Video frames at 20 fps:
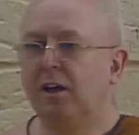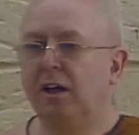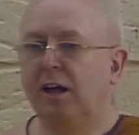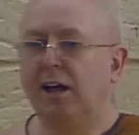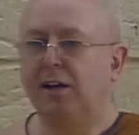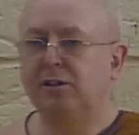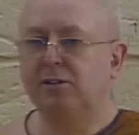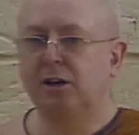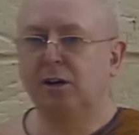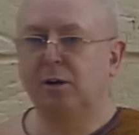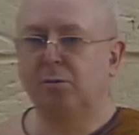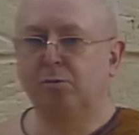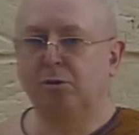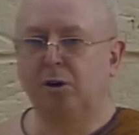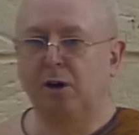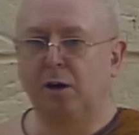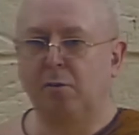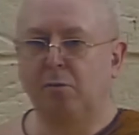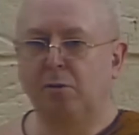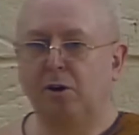Ajahn
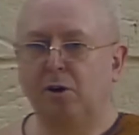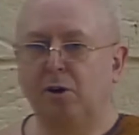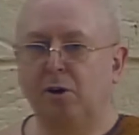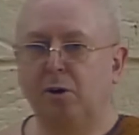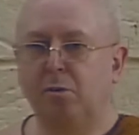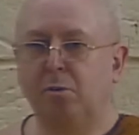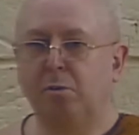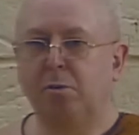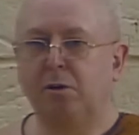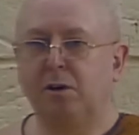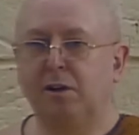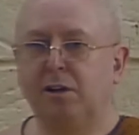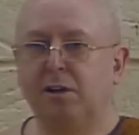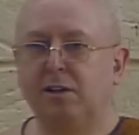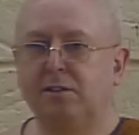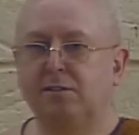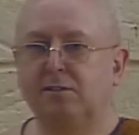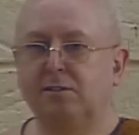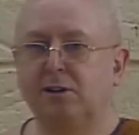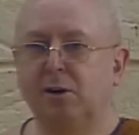Brahm, can you
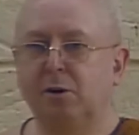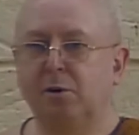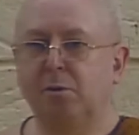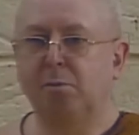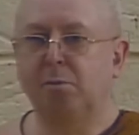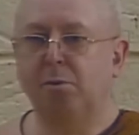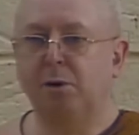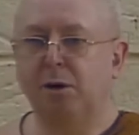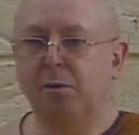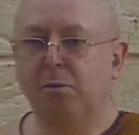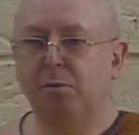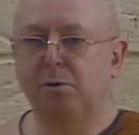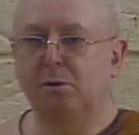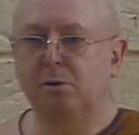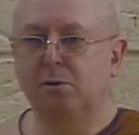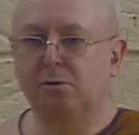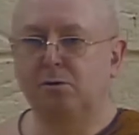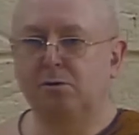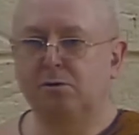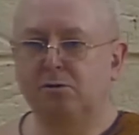please tell
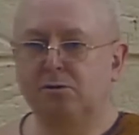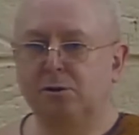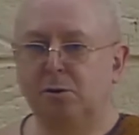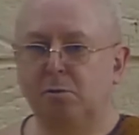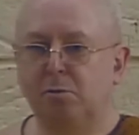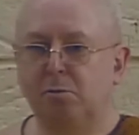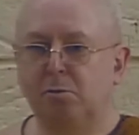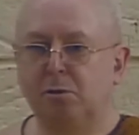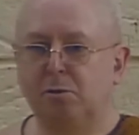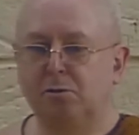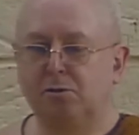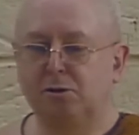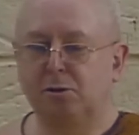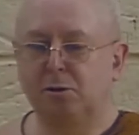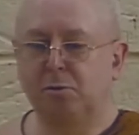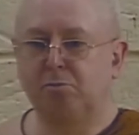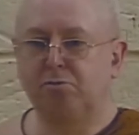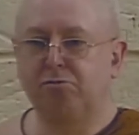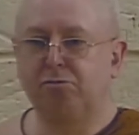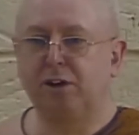people to
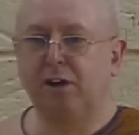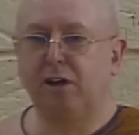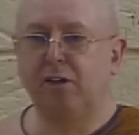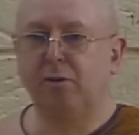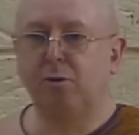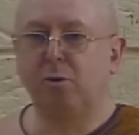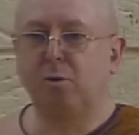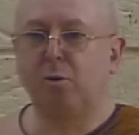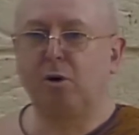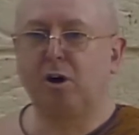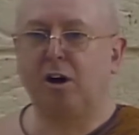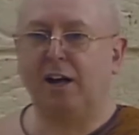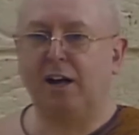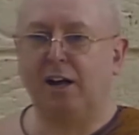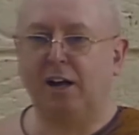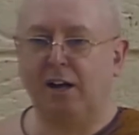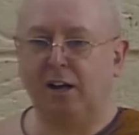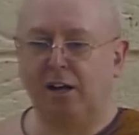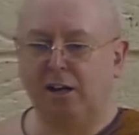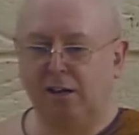breathe
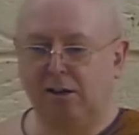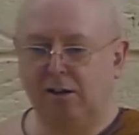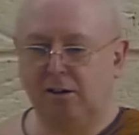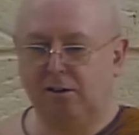quietly?